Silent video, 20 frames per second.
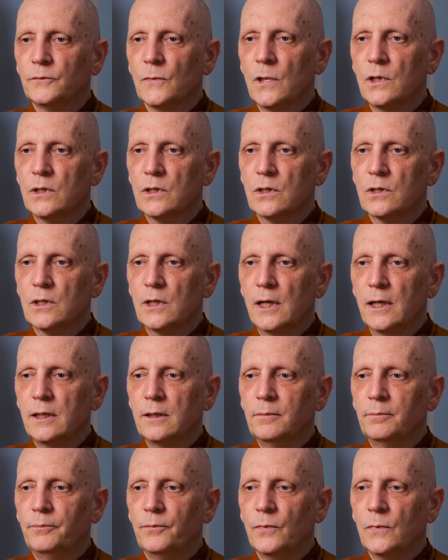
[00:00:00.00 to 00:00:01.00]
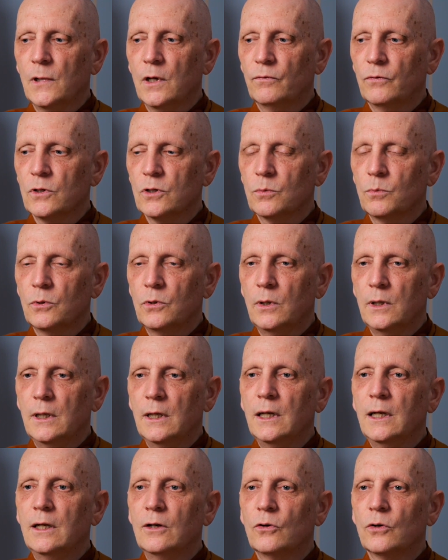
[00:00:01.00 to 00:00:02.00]
There's a slight difference between
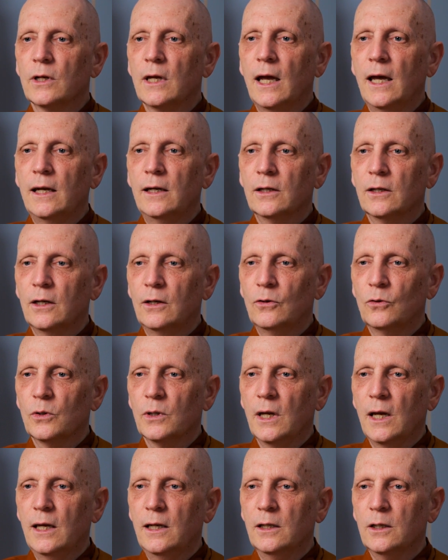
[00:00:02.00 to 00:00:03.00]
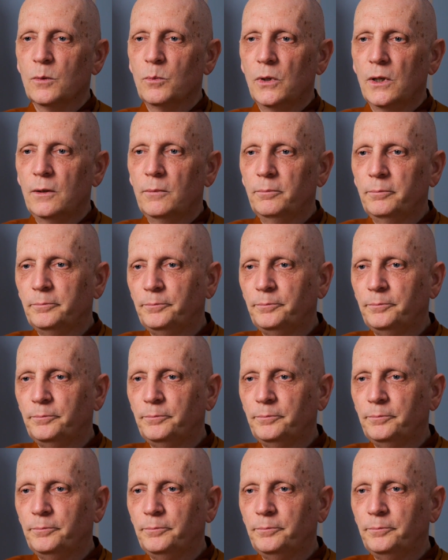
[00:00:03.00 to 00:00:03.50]
inorganic and organic, but